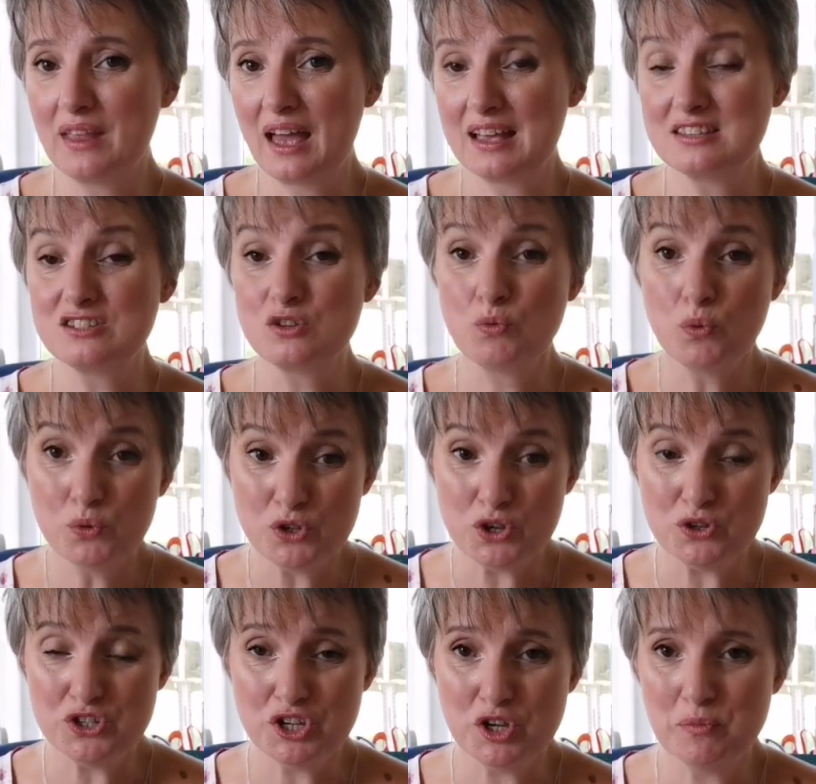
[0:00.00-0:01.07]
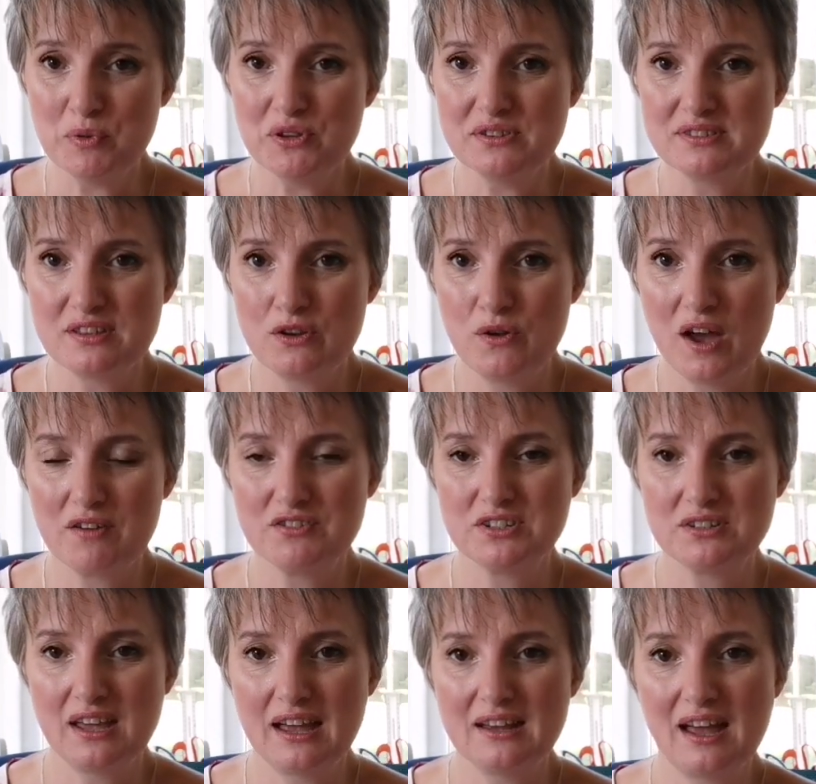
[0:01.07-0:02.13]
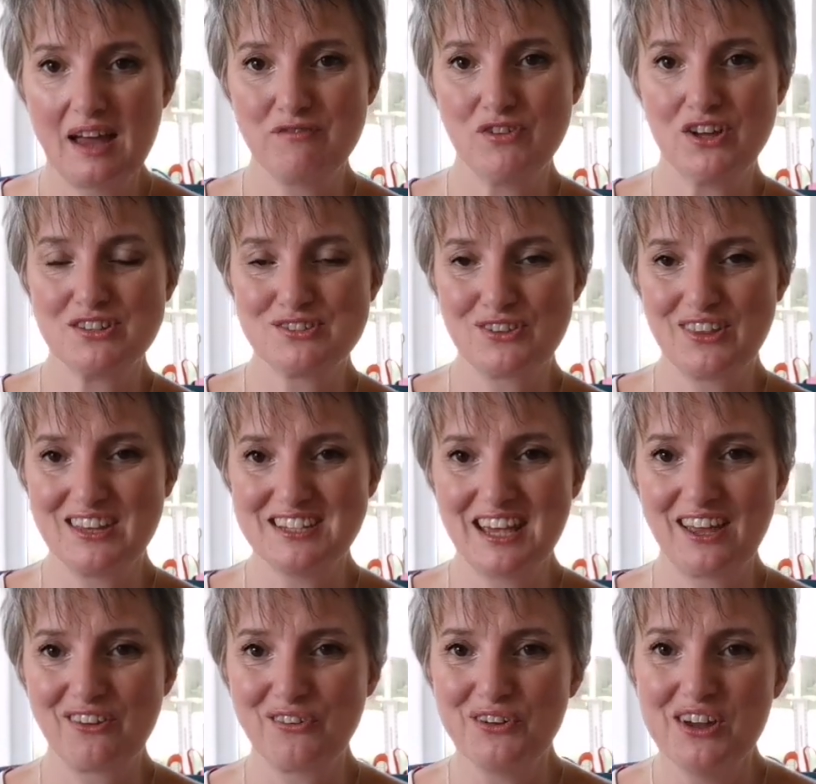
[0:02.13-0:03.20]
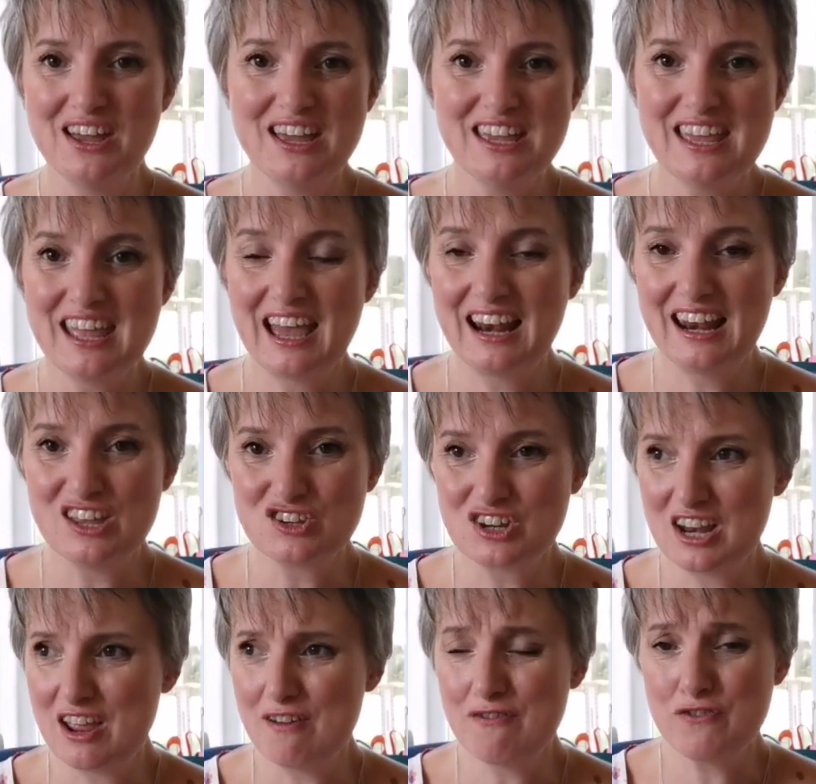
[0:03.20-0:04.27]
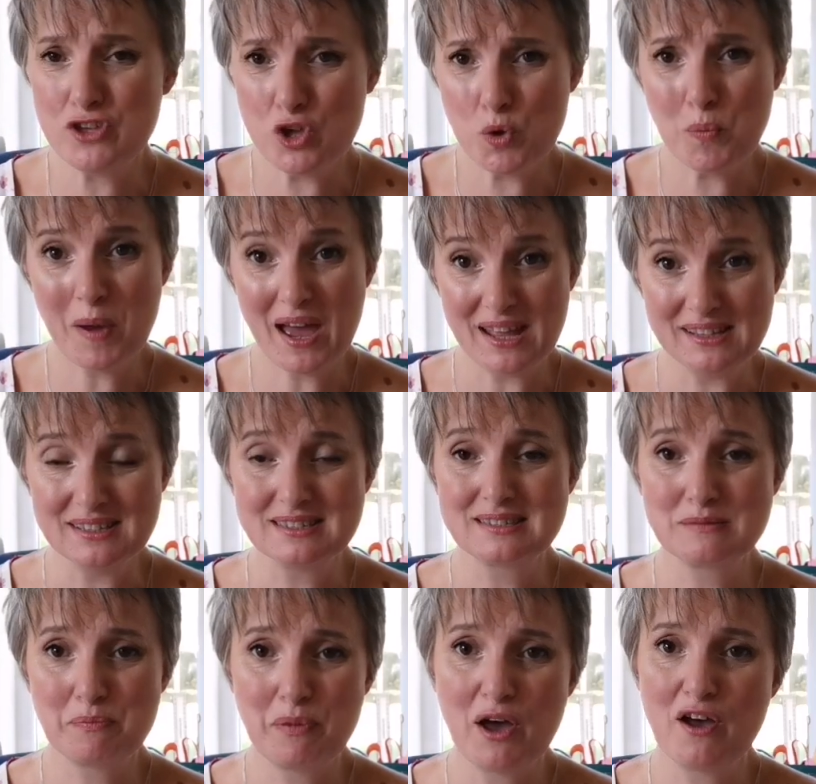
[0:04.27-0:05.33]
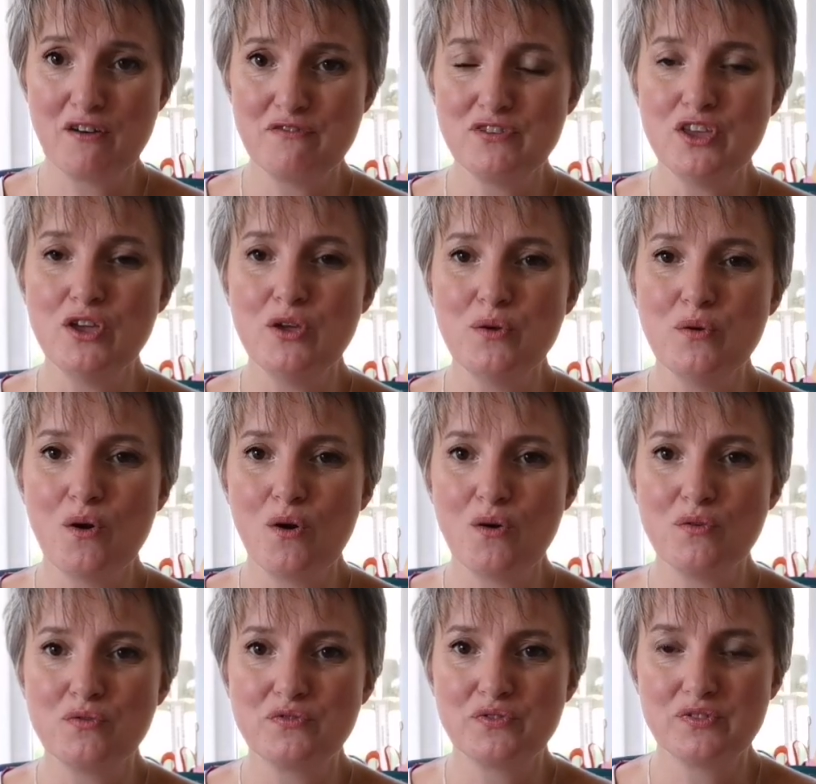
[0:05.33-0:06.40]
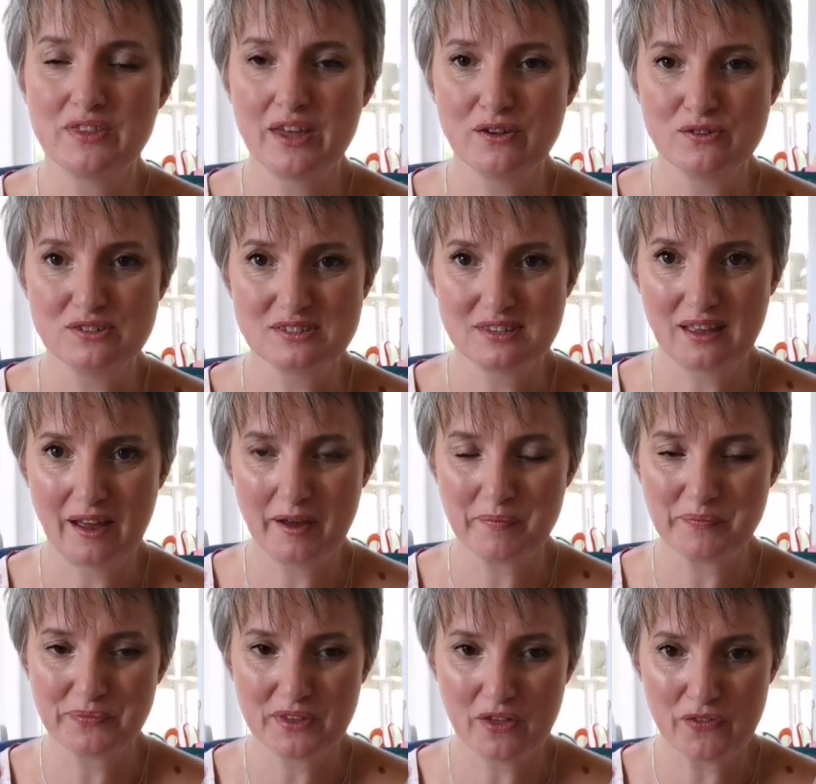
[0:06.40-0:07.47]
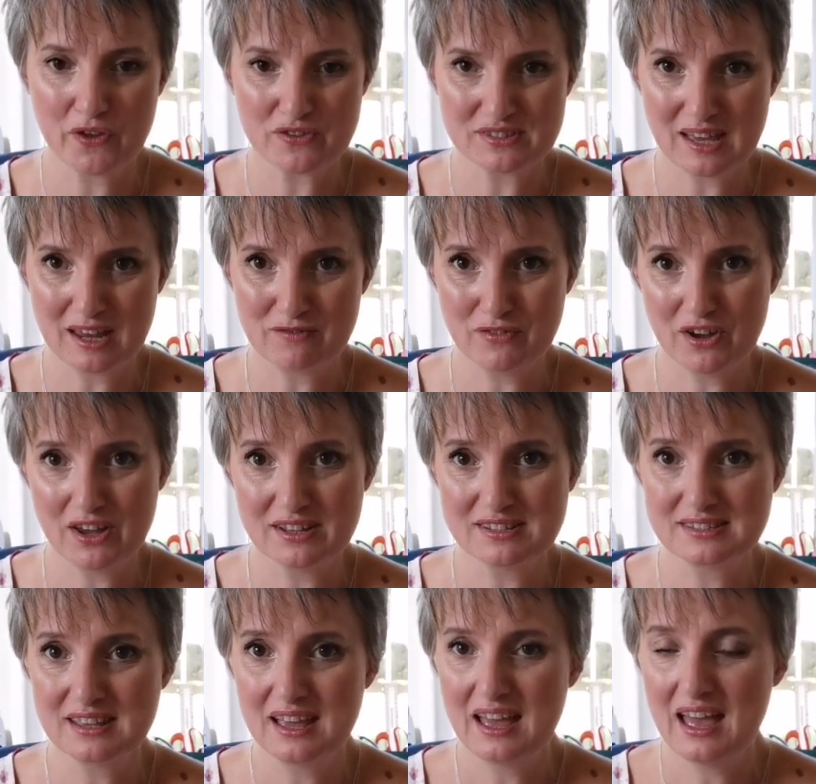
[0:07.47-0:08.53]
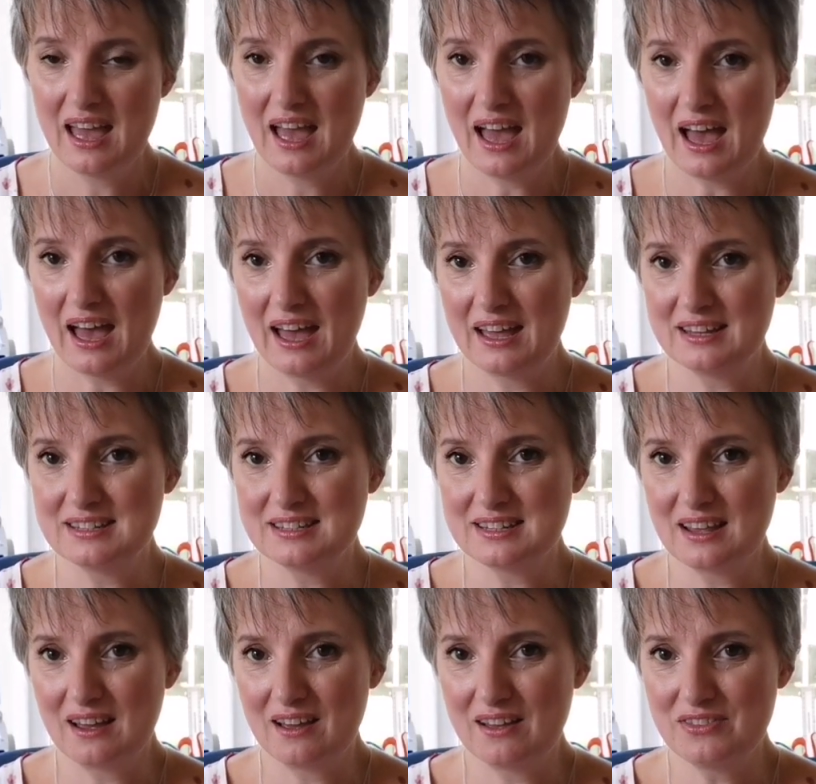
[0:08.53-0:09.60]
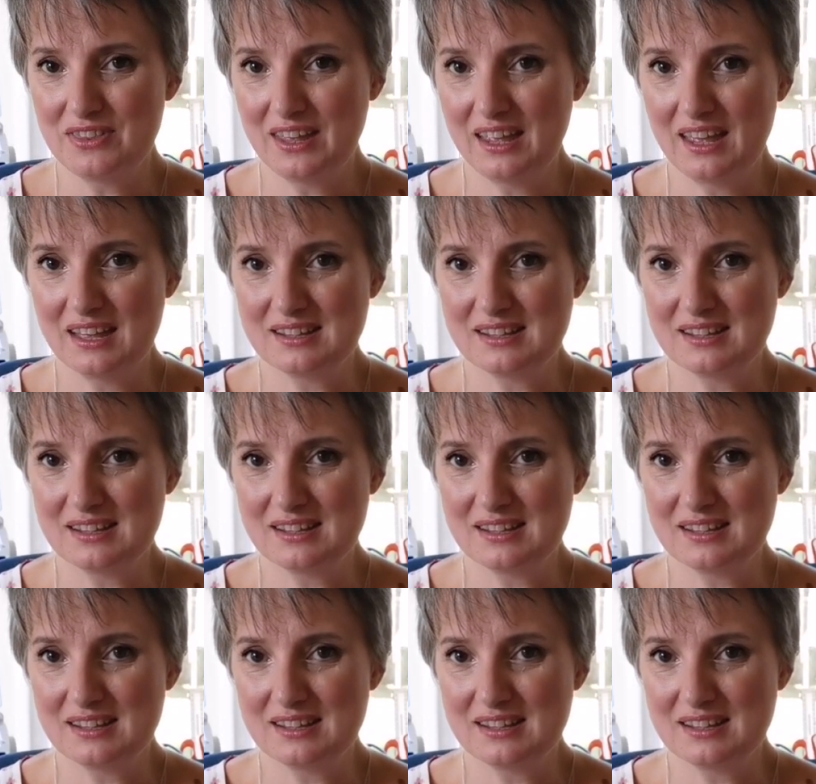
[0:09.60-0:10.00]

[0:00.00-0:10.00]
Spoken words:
as do all YouTubers who have adverts on their channel, you get literally a few pence per view of those adverts. and I think